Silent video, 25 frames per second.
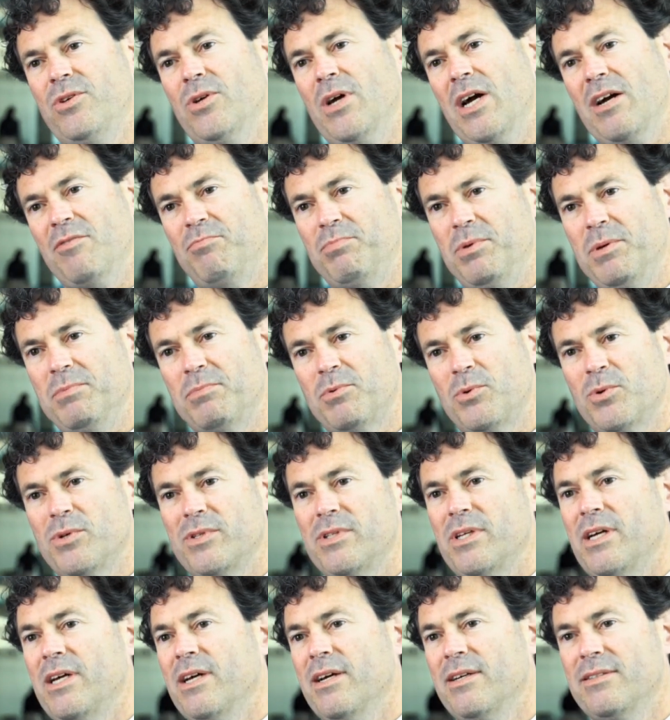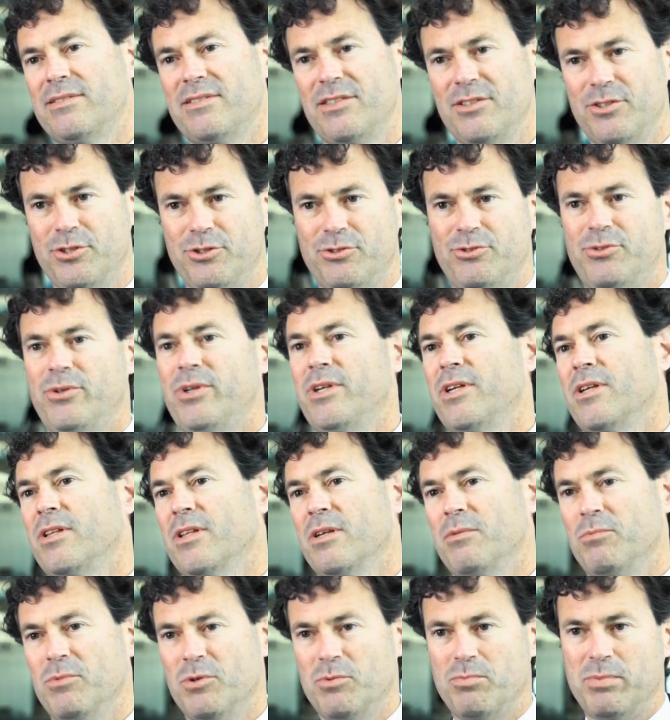you have people with AS and you're treating
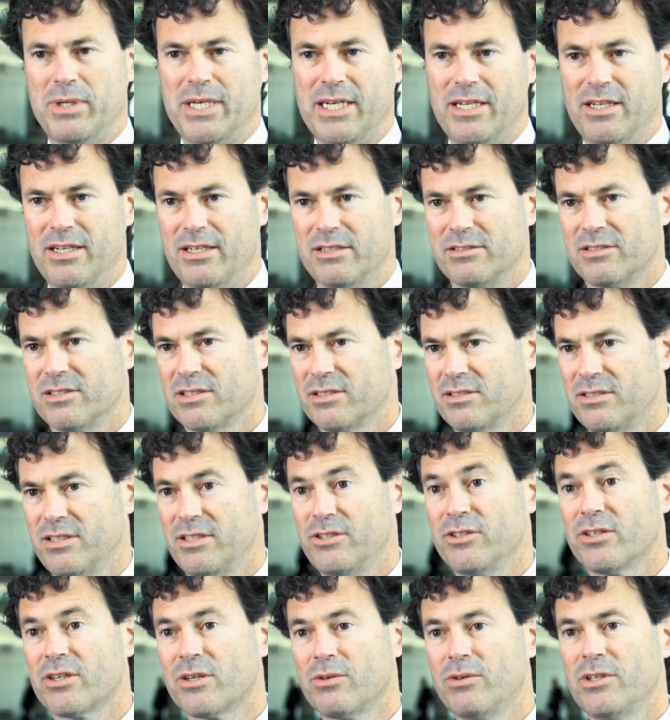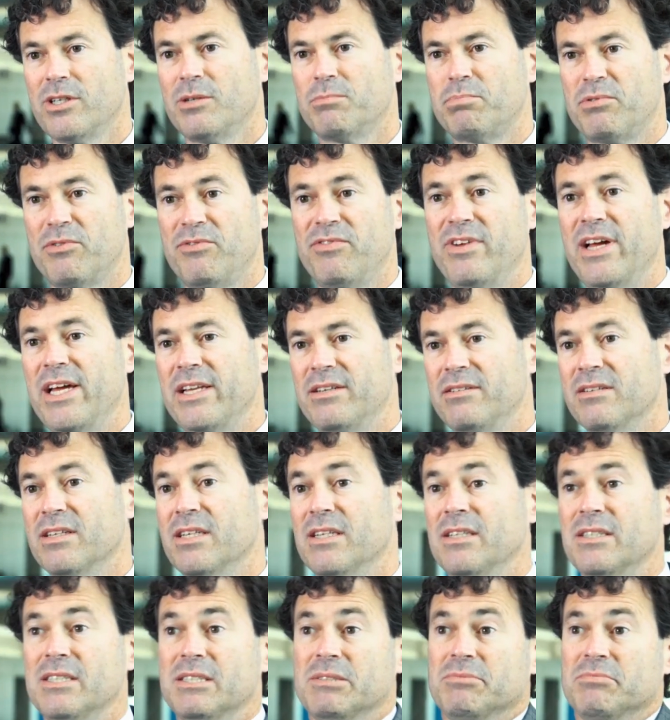them with biologics, that you're going to prevent
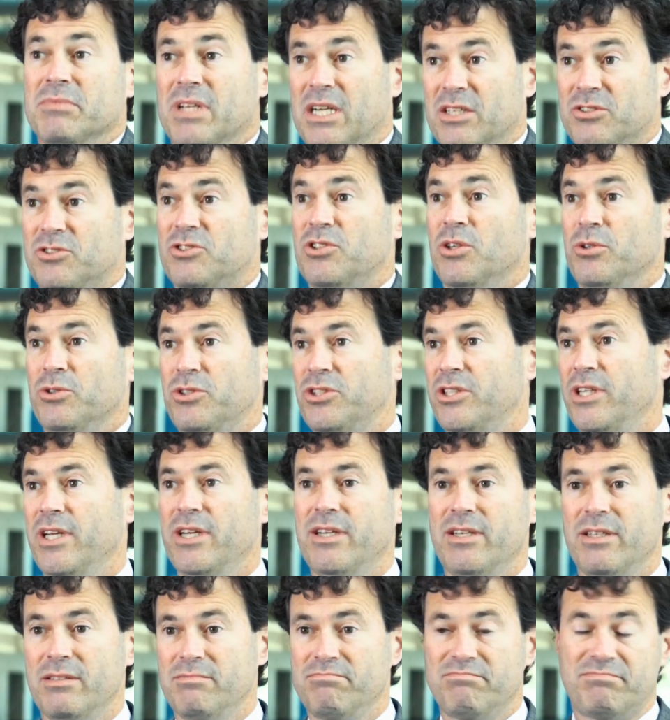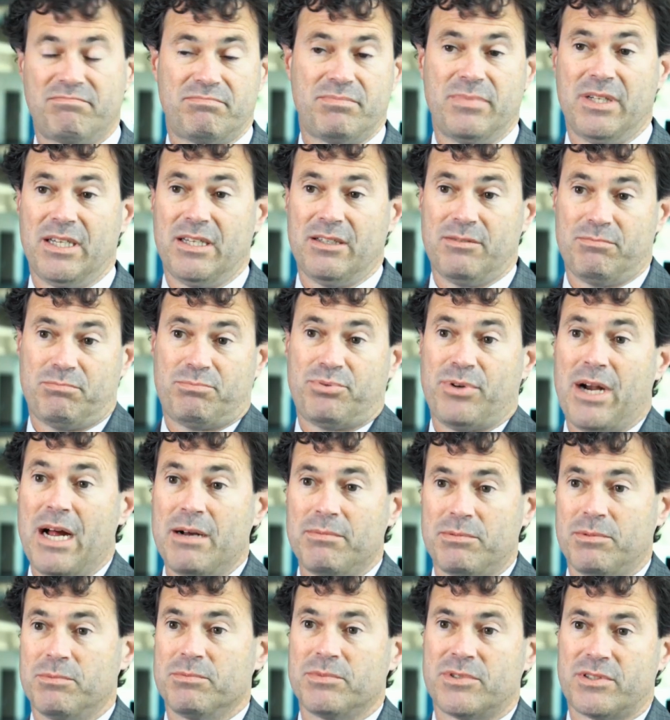associated
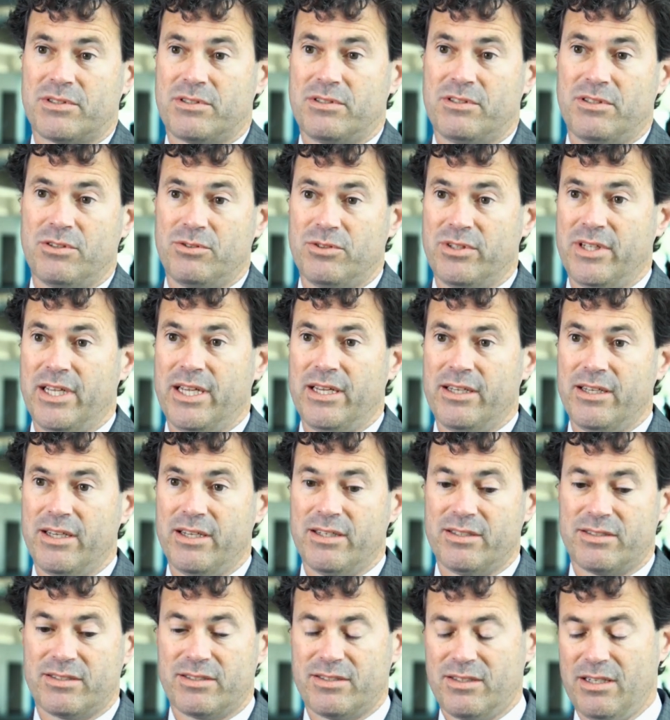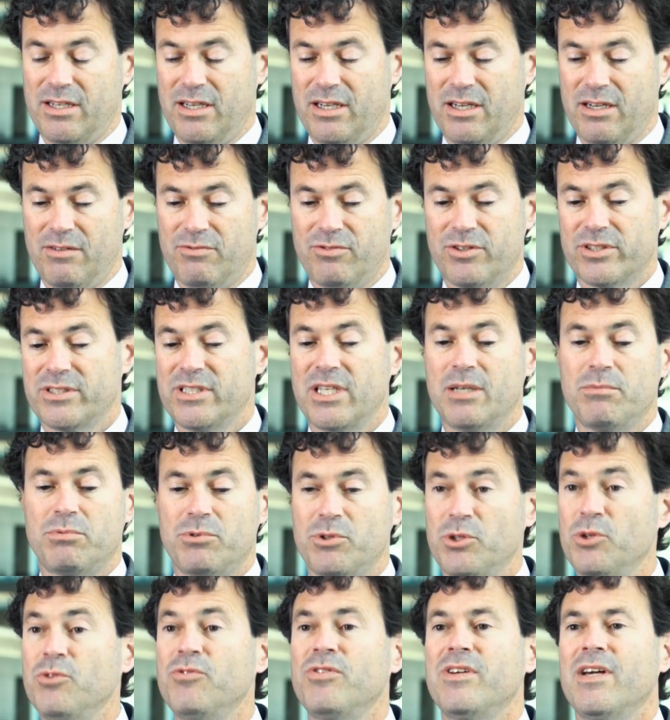problems due to AS. For
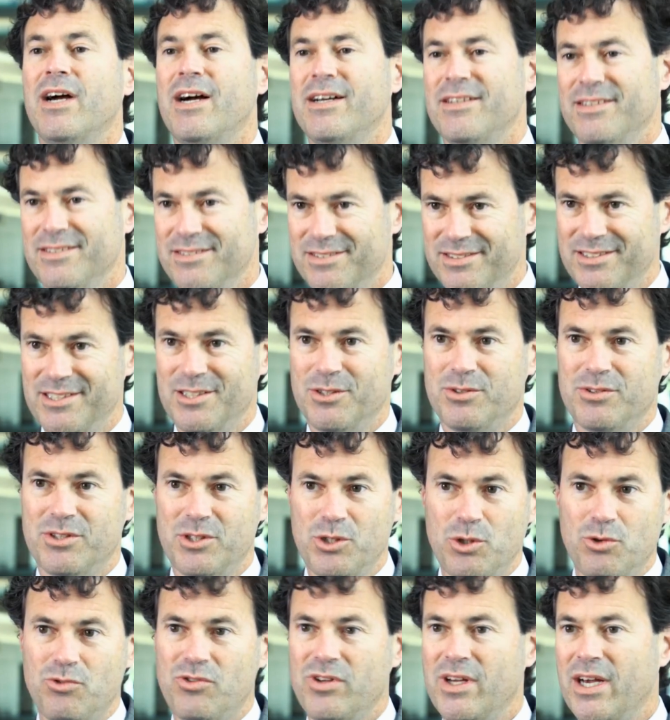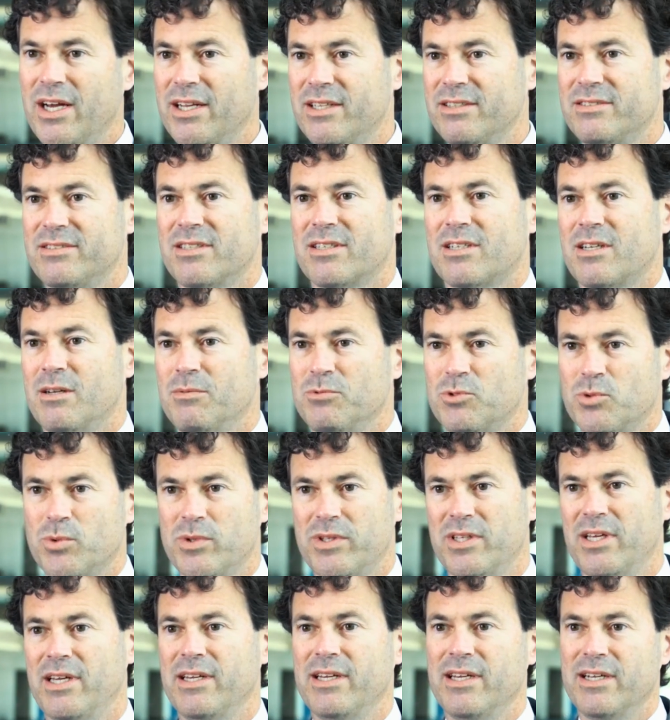example, uveitis. The uveitis that comes
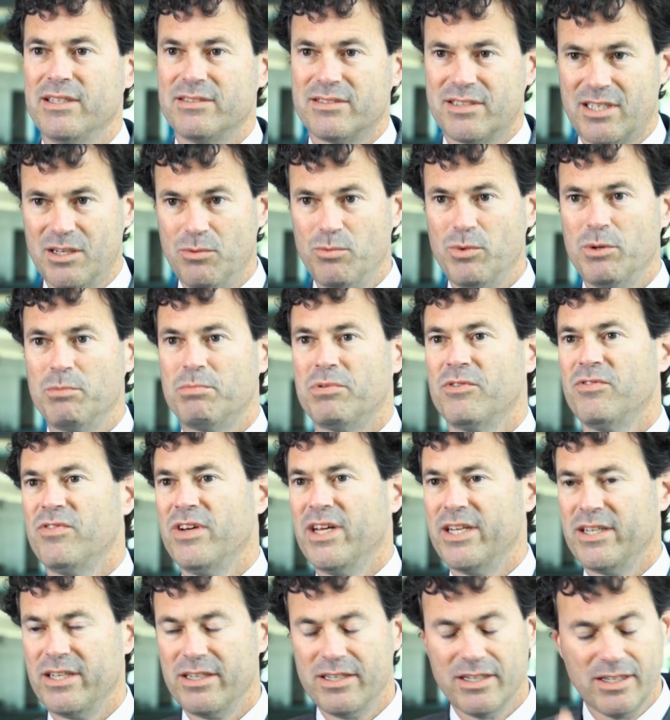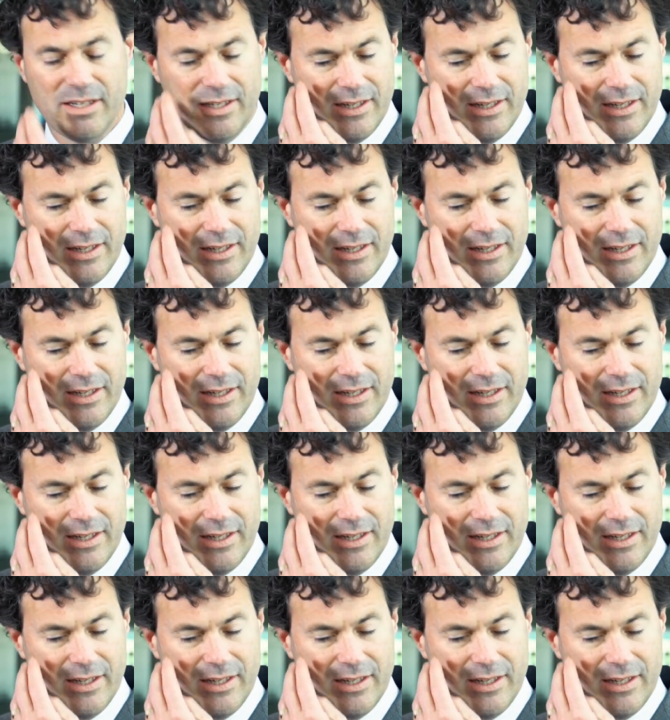with AS, can we prevent it?